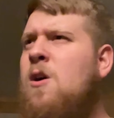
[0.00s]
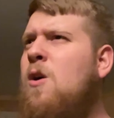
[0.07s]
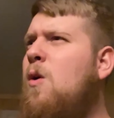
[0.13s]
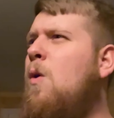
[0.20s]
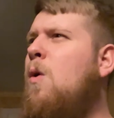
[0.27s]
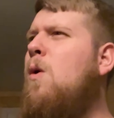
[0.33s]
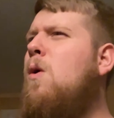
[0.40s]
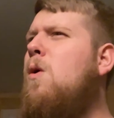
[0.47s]

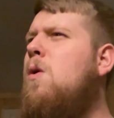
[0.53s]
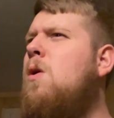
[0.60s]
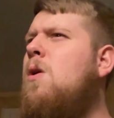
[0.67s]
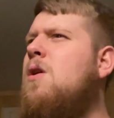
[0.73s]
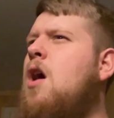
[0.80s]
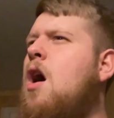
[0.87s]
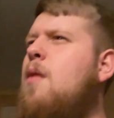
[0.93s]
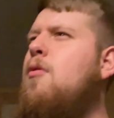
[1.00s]
oil
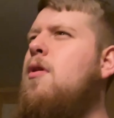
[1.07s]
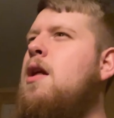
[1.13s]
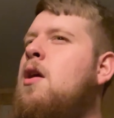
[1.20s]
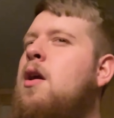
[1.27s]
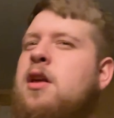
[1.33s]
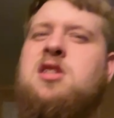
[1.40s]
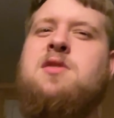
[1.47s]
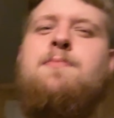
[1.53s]
carburetor
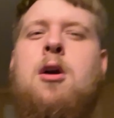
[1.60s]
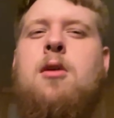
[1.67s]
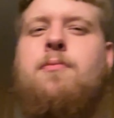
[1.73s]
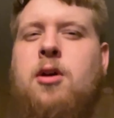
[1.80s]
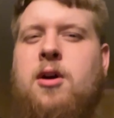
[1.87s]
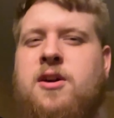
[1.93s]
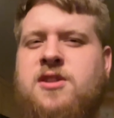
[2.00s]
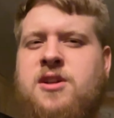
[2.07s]
and spark
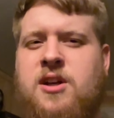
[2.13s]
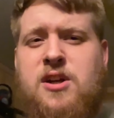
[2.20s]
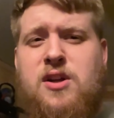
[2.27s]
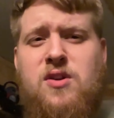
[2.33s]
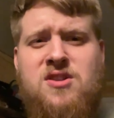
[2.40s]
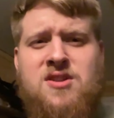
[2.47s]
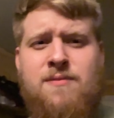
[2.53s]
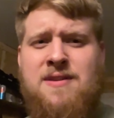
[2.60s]
plugs could do
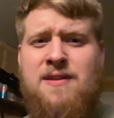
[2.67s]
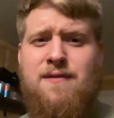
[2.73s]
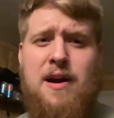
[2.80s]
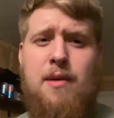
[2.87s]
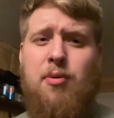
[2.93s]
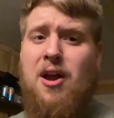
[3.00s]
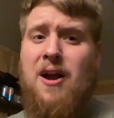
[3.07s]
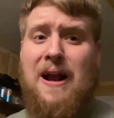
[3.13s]
something
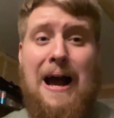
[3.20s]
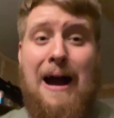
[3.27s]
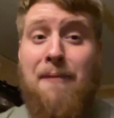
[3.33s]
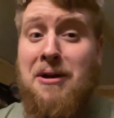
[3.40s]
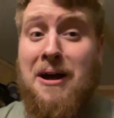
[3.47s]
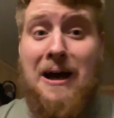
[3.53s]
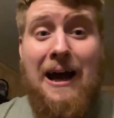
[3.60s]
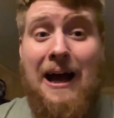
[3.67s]
vapor lock. I'm
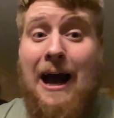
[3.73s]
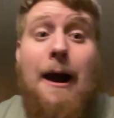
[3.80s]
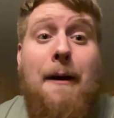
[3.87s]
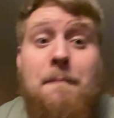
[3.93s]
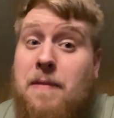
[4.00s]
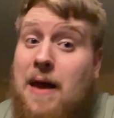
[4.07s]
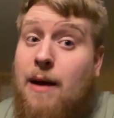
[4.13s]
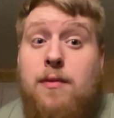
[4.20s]
gonna
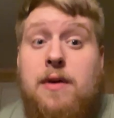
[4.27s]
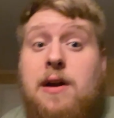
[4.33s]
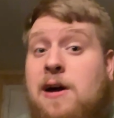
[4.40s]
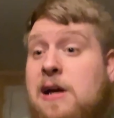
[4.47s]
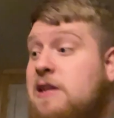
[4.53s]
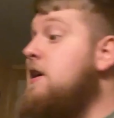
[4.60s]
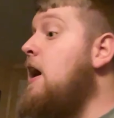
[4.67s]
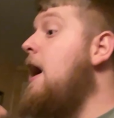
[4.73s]
be
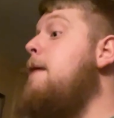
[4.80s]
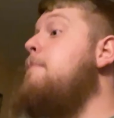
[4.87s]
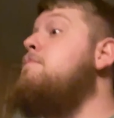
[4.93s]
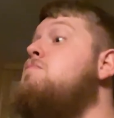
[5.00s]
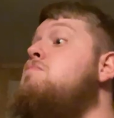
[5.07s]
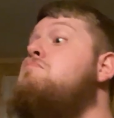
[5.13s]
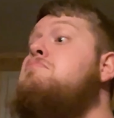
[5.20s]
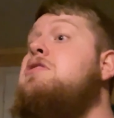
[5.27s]
honest, I'm
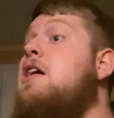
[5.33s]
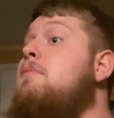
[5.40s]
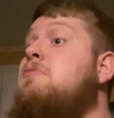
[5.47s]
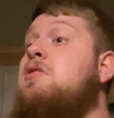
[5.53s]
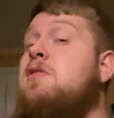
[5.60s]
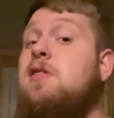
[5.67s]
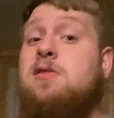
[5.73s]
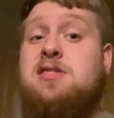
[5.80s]
dumb
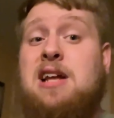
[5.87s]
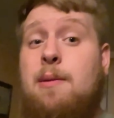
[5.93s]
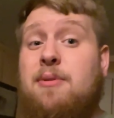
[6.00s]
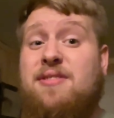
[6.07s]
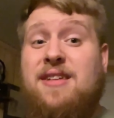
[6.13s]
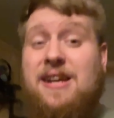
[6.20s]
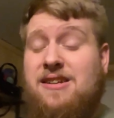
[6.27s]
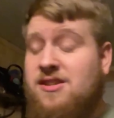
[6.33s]
to those type of
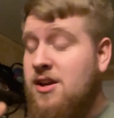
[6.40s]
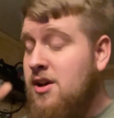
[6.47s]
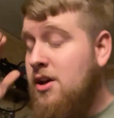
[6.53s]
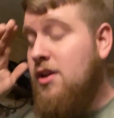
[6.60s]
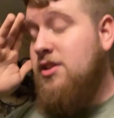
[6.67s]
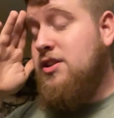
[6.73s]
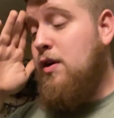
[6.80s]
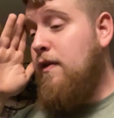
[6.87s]
things.
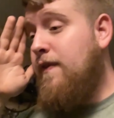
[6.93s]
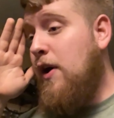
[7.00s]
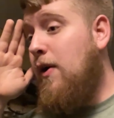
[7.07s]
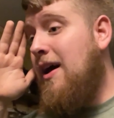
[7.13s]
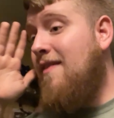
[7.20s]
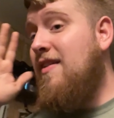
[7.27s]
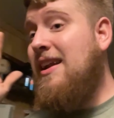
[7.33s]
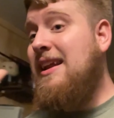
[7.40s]
So if y'all
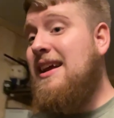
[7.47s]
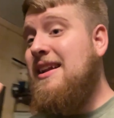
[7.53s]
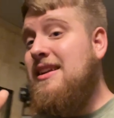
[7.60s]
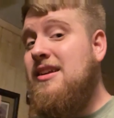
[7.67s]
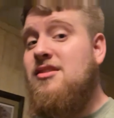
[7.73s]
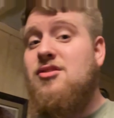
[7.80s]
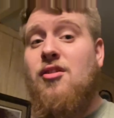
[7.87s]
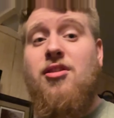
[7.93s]
have any
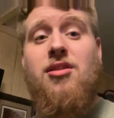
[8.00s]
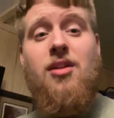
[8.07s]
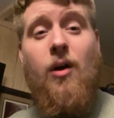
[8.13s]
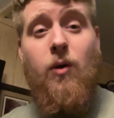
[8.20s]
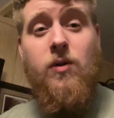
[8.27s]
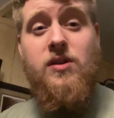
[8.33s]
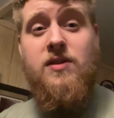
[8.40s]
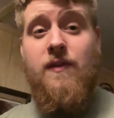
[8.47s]
ideas or
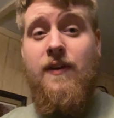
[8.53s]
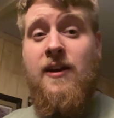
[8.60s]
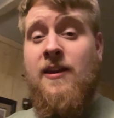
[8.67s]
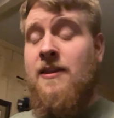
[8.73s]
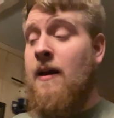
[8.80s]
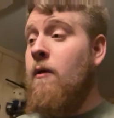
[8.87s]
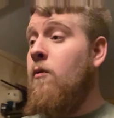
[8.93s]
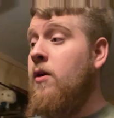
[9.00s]
thoughts of
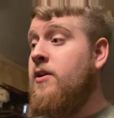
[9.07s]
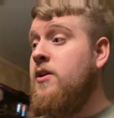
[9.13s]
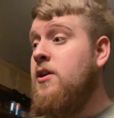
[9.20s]
anything what